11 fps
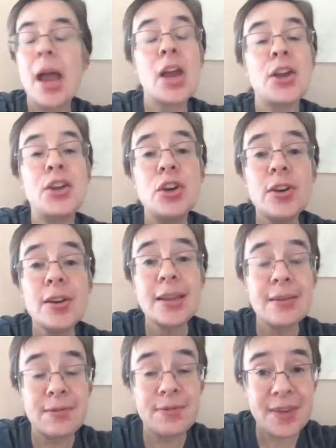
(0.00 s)
You're
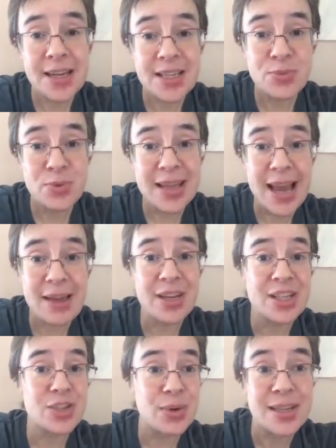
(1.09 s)
then faced with
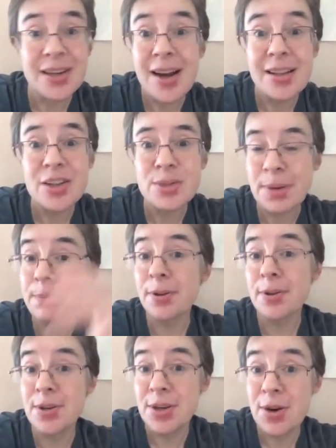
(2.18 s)
having to acknowledge people
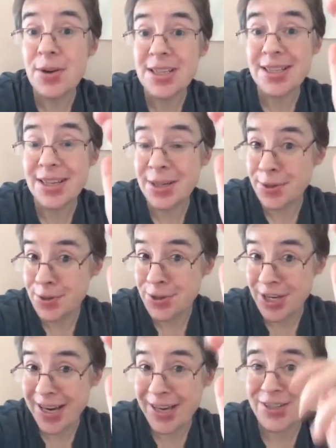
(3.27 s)
are noticing your
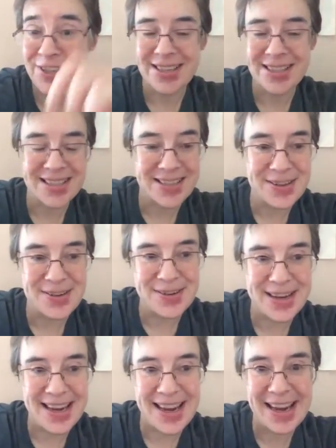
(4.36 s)
changes,
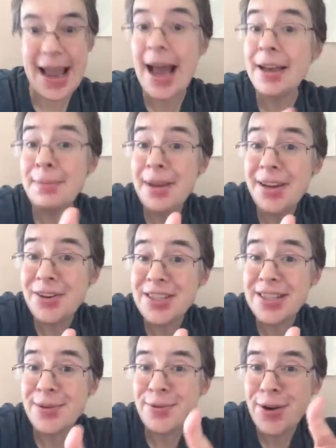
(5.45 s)
okay? How do you make
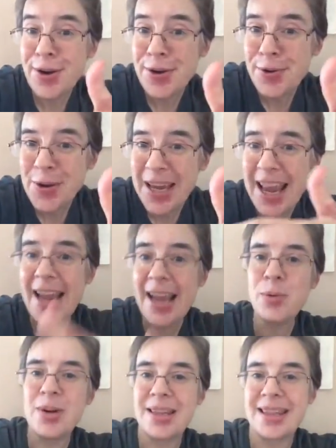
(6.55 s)
yourself okay
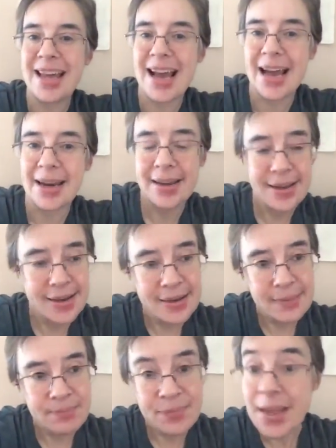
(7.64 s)
with that?
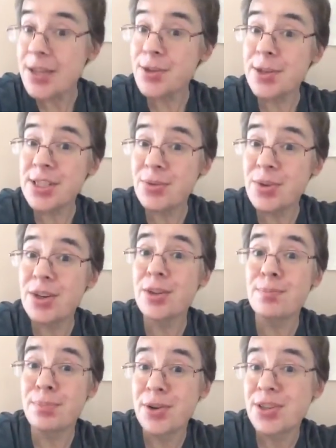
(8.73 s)
That's also another
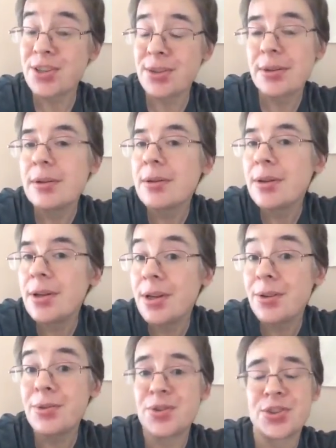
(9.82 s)
personal
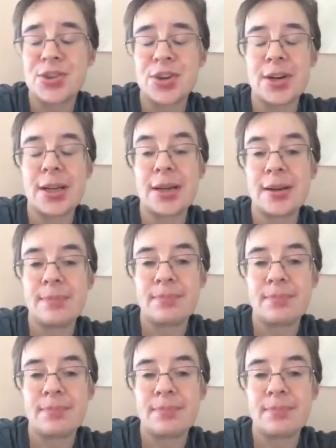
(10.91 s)
hero's journey.